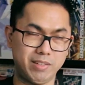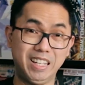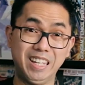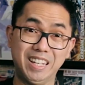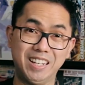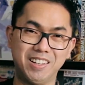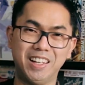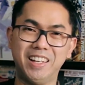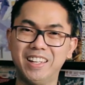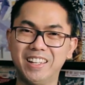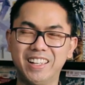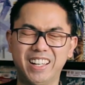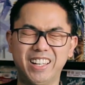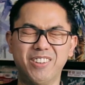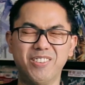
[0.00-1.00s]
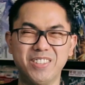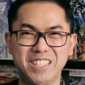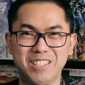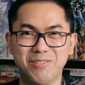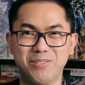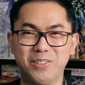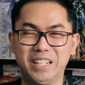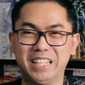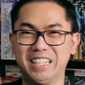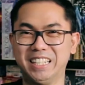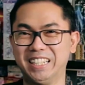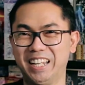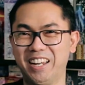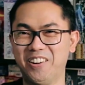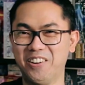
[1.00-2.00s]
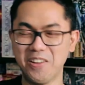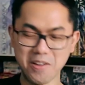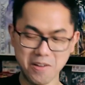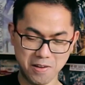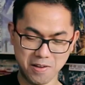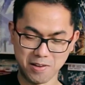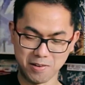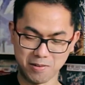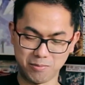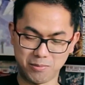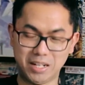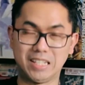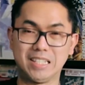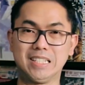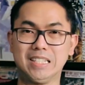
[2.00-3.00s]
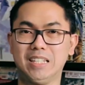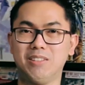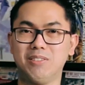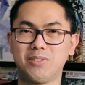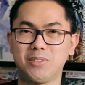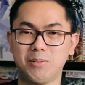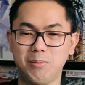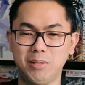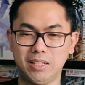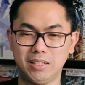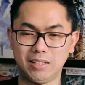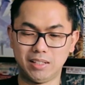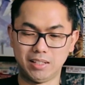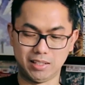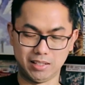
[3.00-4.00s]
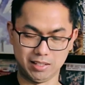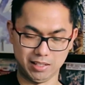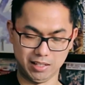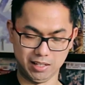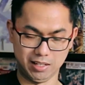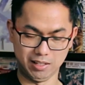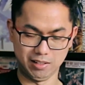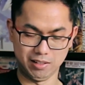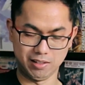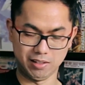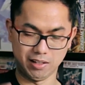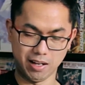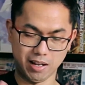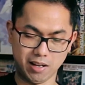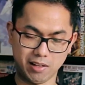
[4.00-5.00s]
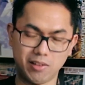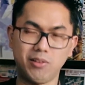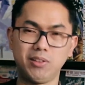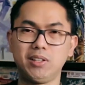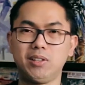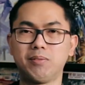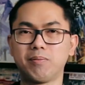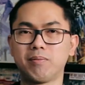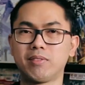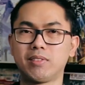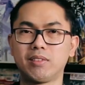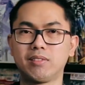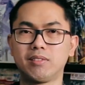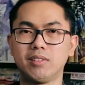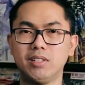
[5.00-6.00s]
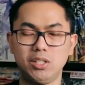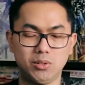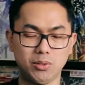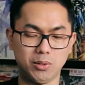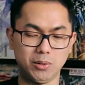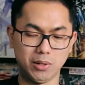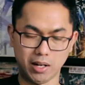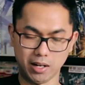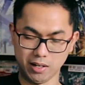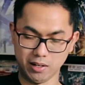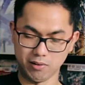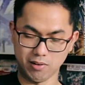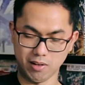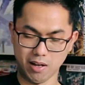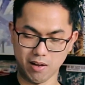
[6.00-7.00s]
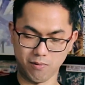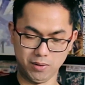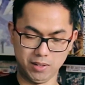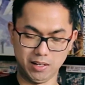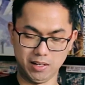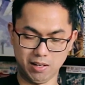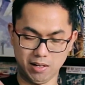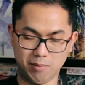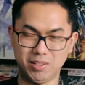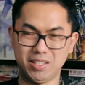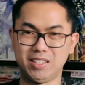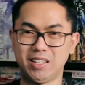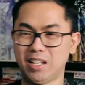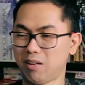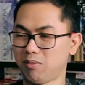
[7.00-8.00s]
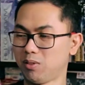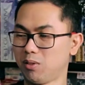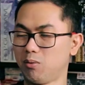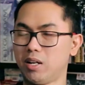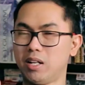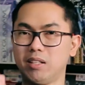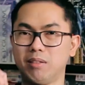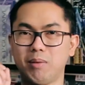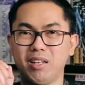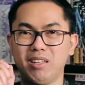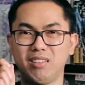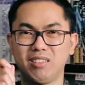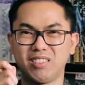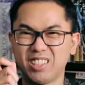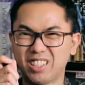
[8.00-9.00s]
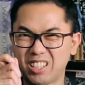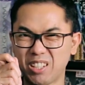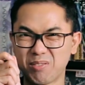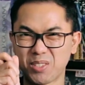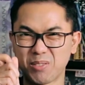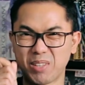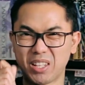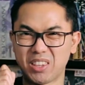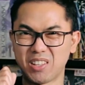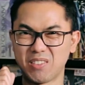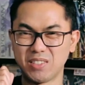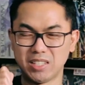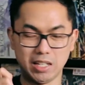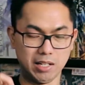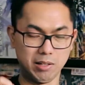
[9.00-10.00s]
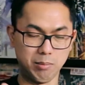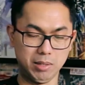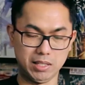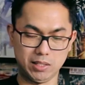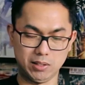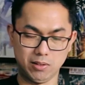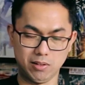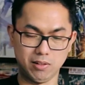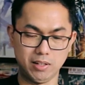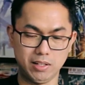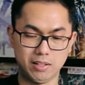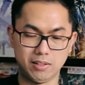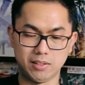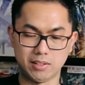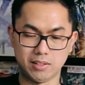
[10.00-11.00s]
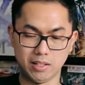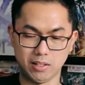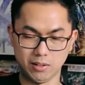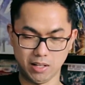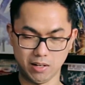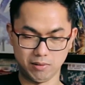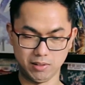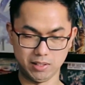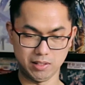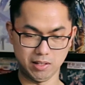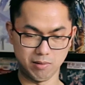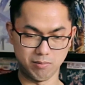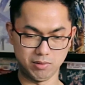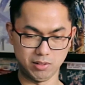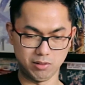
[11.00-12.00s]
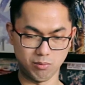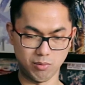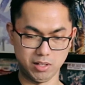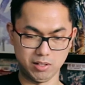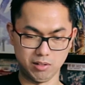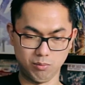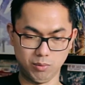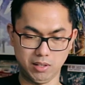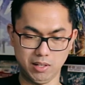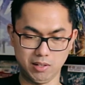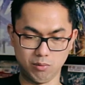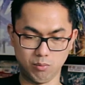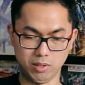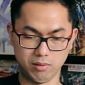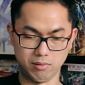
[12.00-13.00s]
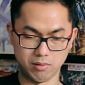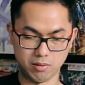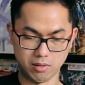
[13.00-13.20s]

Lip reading: in. I almost said break it down. Break this in for a bit. And the only issue I have with the nubs is that after a while the tips of my thumbs get a little bit sore. It looks like you'll have the same situation with this one.